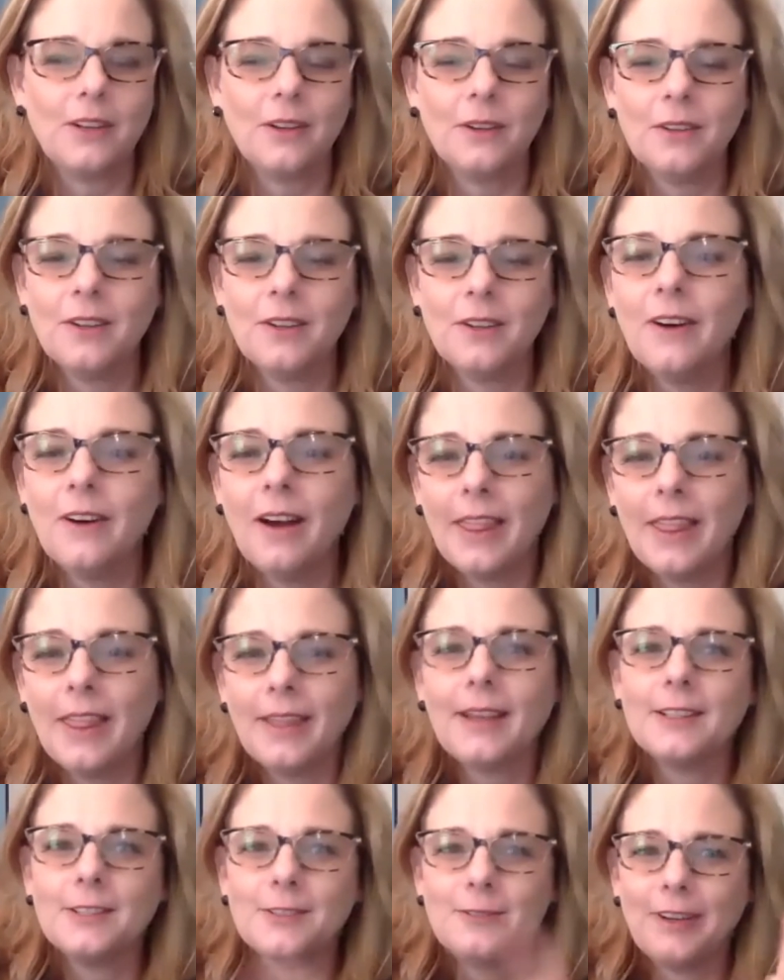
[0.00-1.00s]
don't you? I
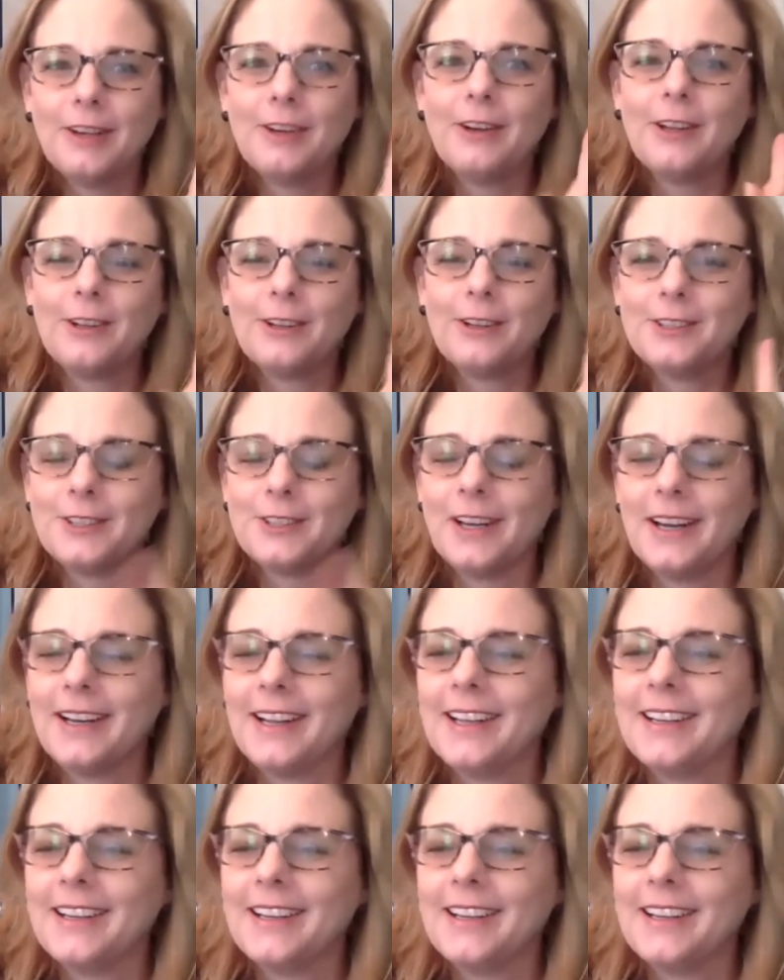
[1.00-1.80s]
think it's very good training.